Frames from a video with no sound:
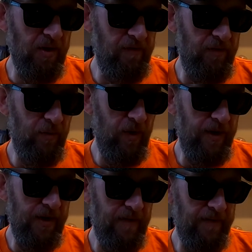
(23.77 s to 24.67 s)
If you
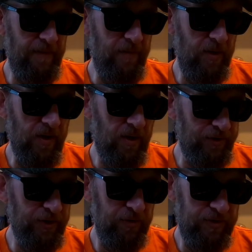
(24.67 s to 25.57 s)
want to get the book,
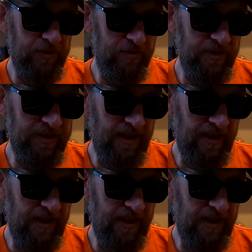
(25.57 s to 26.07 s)
I'll show it to you in a